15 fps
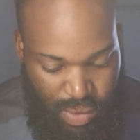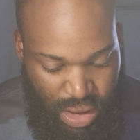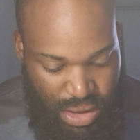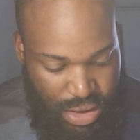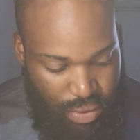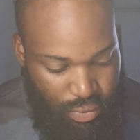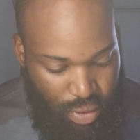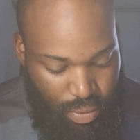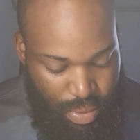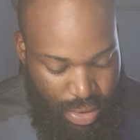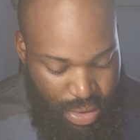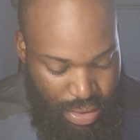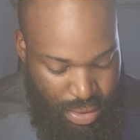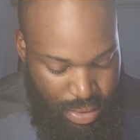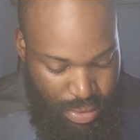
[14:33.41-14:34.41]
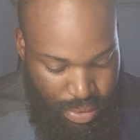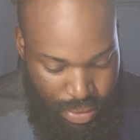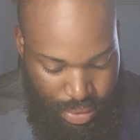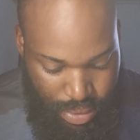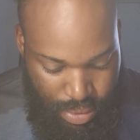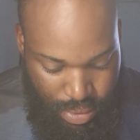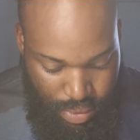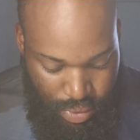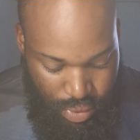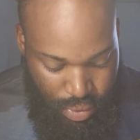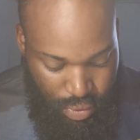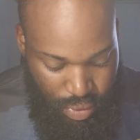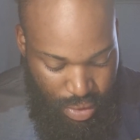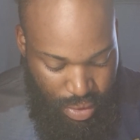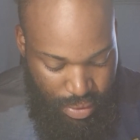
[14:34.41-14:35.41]
That's in Romans, real
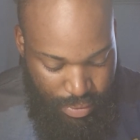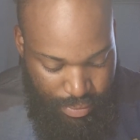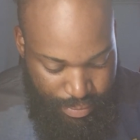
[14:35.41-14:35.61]
quick.